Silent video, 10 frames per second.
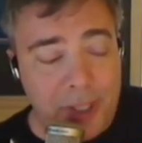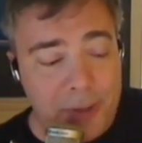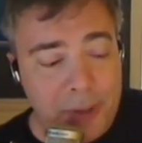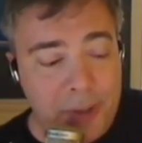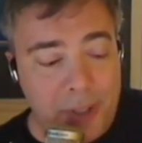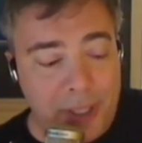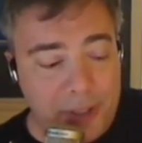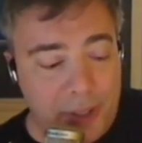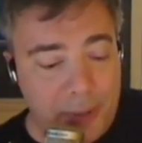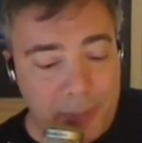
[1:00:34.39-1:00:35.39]
You know, Google
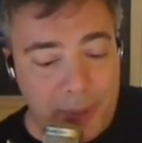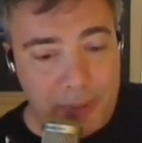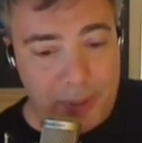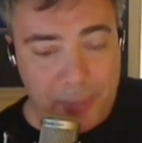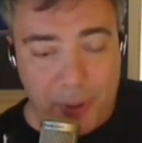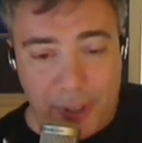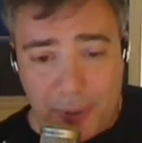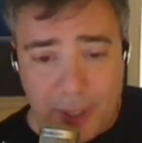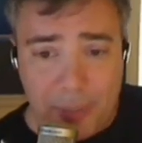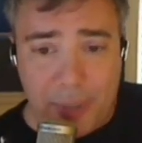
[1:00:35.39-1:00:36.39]
has always been able to point
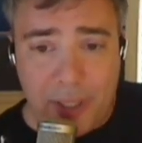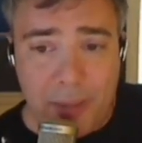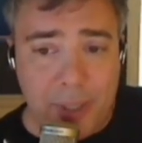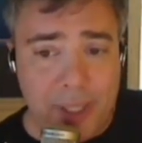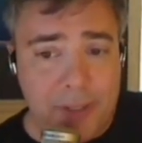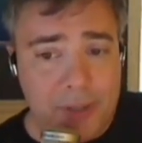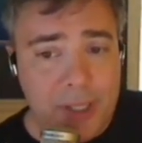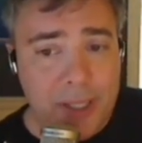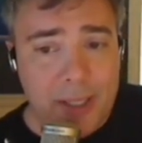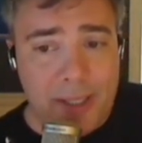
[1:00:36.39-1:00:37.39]
to a couple of companies
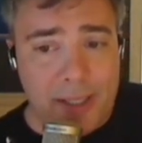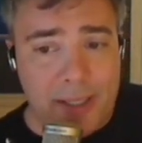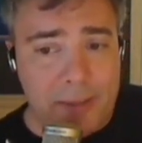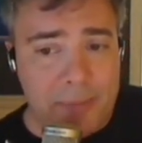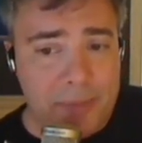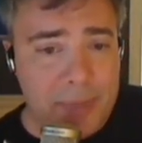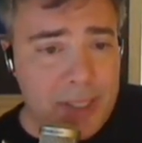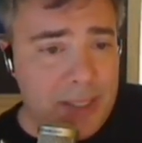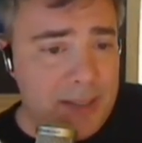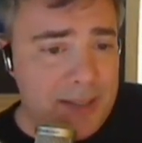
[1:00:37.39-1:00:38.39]
um,
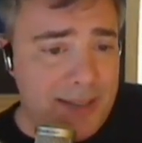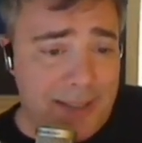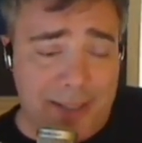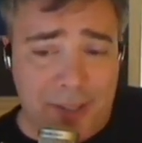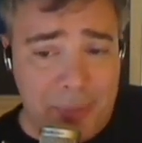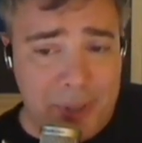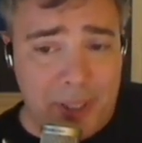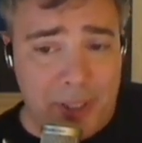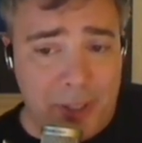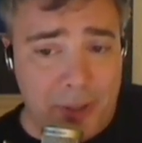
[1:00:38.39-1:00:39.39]
nothing
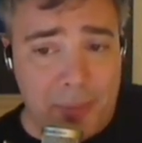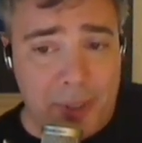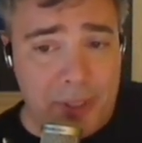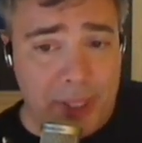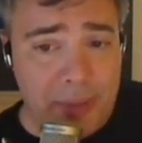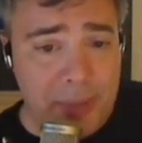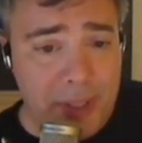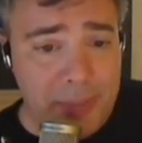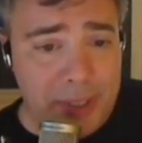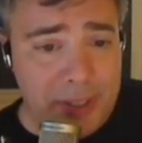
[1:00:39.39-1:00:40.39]
particularly notable in my
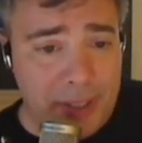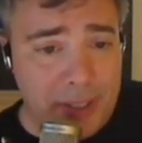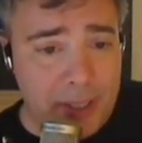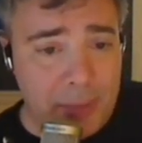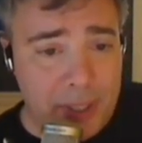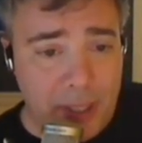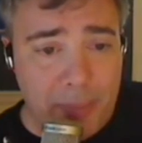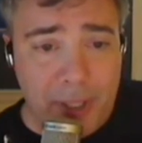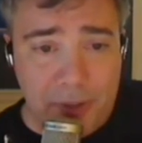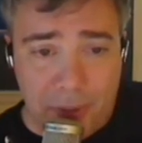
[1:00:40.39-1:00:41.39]
opinion, but uh, a couple of
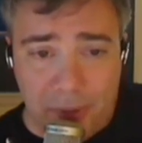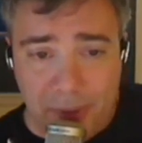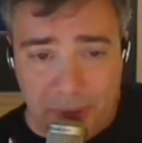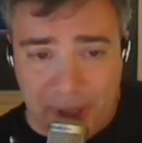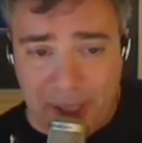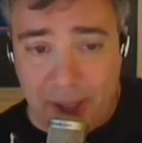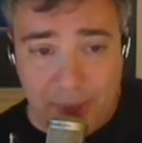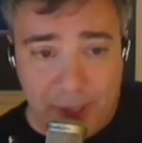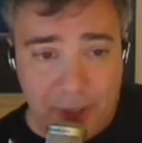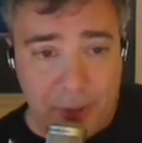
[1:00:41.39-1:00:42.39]
companies who, you know, big
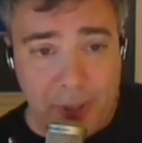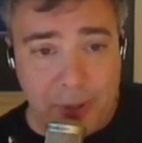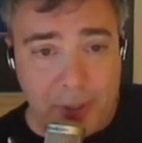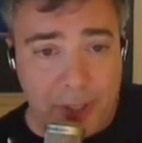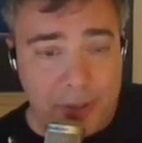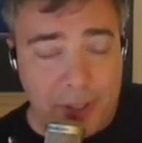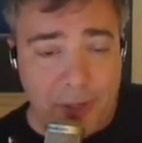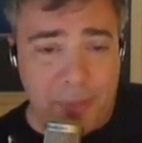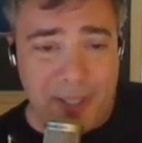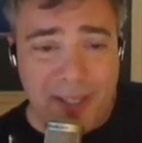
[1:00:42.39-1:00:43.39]
companies who are using their
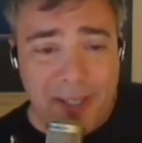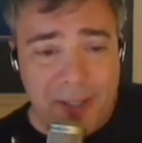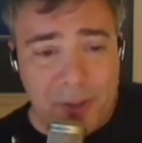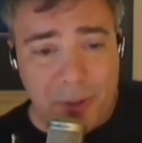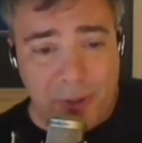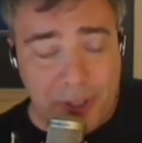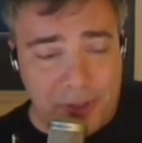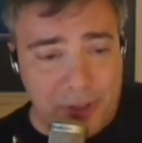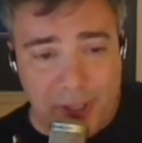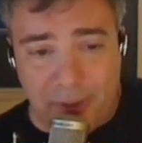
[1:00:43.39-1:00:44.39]
stuff. But the truth
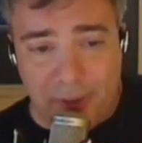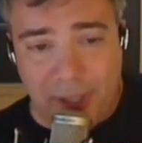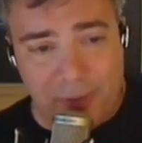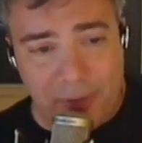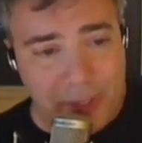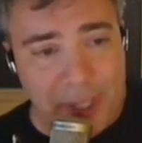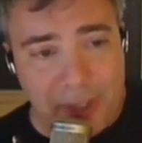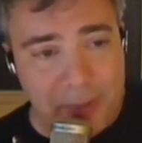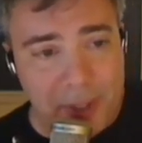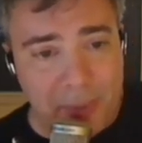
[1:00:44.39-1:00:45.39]
is, you know, they don't really
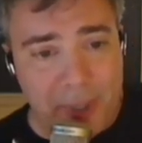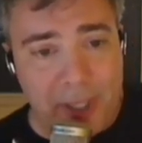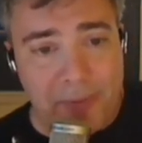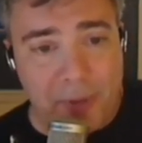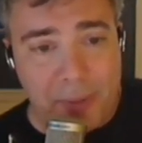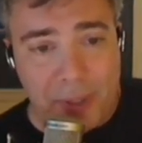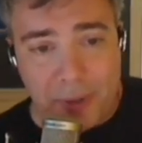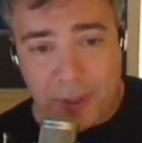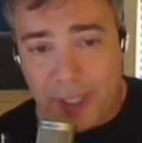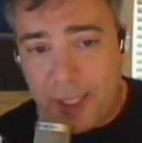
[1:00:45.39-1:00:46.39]
make too much money from the
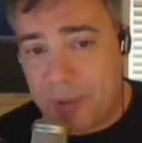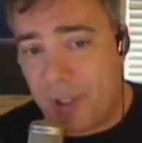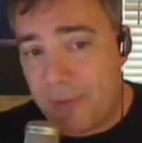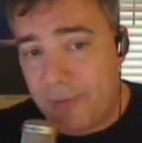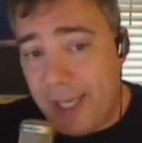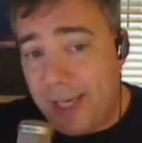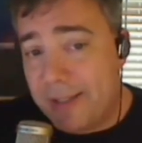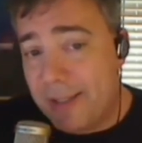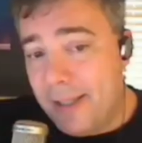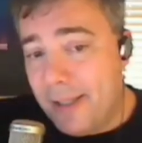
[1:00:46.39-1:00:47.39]
Google App stuff
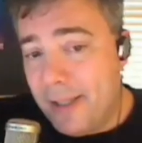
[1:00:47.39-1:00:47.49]
yet.